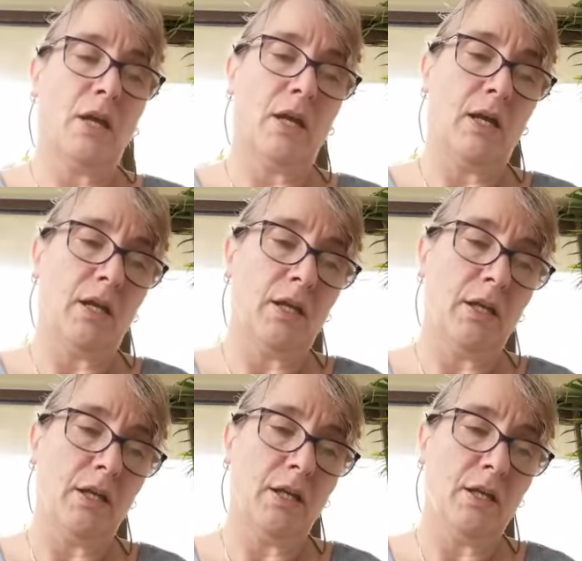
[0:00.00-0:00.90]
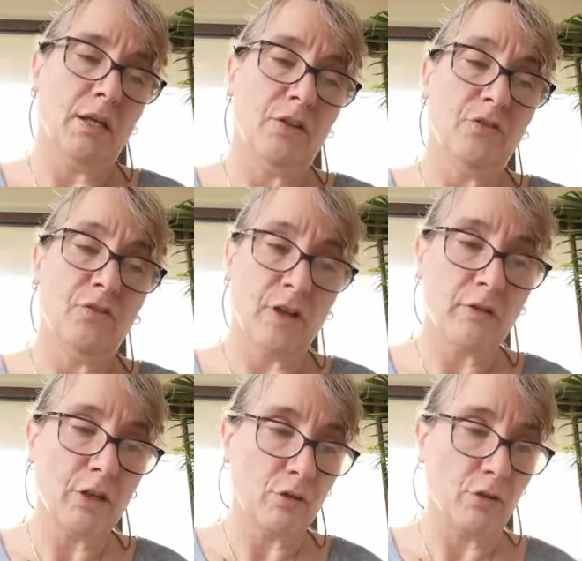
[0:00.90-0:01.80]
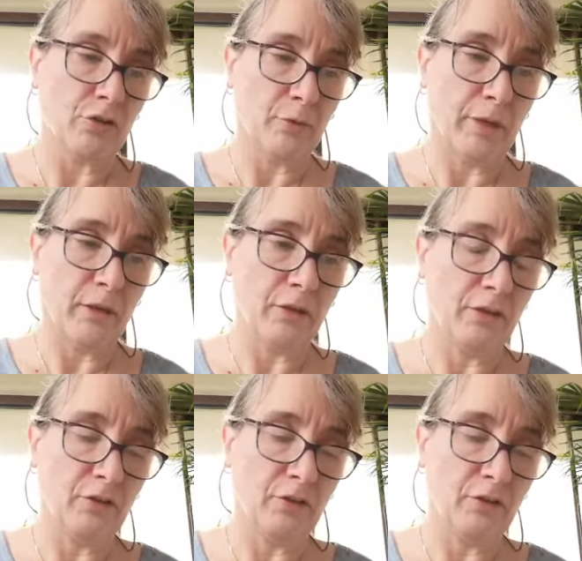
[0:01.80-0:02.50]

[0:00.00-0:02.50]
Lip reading: And he is very cross about this.